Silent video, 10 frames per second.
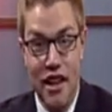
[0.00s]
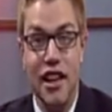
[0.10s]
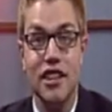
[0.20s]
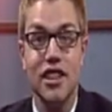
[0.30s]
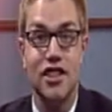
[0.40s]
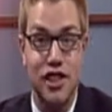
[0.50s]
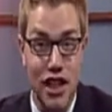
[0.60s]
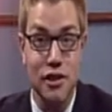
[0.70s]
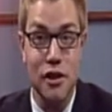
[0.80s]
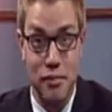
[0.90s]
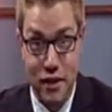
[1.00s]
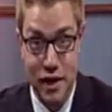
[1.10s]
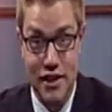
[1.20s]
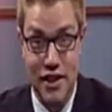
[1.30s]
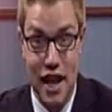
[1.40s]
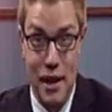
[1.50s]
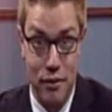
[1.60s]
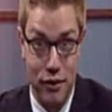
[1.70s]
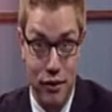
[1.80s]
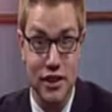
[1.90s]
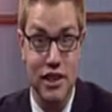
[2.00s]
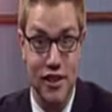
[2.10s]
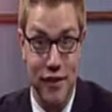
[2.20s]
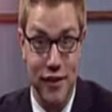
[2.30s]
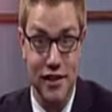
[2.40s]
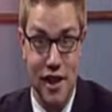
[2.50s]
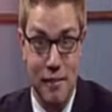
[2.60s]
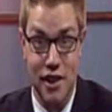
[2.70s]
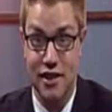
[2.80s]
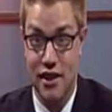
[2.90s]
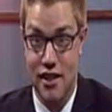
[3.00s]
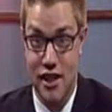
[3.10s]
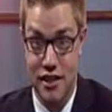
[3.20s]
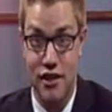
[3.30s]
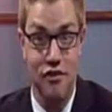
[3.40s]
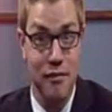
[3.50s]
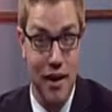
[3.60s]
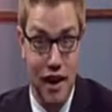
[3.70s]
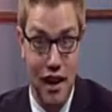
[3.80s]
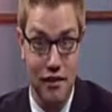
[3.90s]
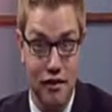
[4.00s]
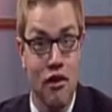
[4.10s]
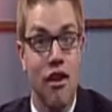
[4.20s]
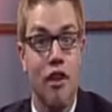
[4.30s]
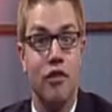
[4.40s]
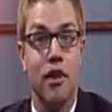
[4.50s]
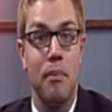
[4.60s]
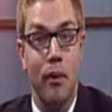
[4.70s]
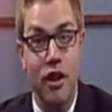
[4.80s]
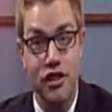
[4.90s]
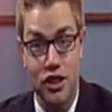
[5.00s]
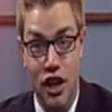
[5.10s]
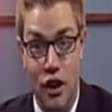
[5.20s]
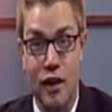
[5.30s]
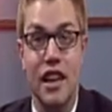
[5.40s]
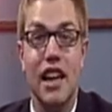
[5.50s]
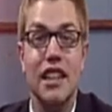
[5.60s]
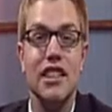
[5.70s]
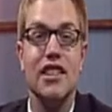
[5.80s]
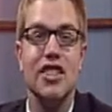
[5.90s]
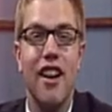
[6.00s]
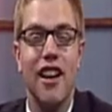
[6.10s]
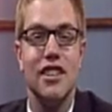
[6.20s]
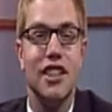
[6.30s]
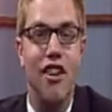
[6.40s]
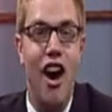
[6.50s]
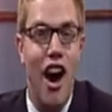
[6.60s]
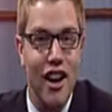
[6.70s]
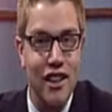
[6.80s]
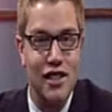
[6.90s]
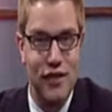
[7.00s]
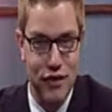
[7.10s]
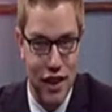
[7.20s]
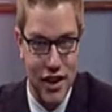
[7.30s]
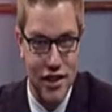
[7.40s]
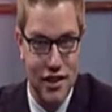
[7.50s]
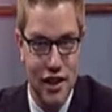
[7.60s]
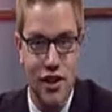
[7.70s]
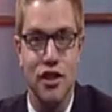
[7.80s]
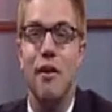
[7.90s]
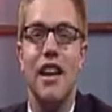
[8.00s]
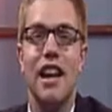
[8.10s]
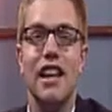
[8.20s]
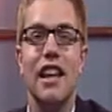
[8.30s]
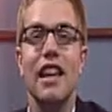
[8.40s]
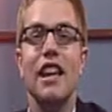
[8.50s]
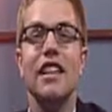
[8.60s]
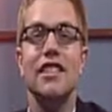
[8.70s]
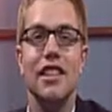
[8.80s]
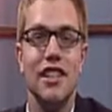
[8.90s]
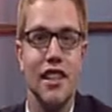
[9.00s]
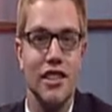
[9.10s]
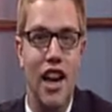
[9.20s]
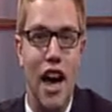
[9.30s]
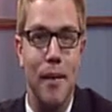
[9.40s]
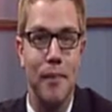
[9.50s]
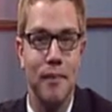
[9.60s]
He is a Jesuit priest, April Fools. He's the first lay president in the history of Marquette. Reports show he isn't starting until August 1st, so he can ease into the job.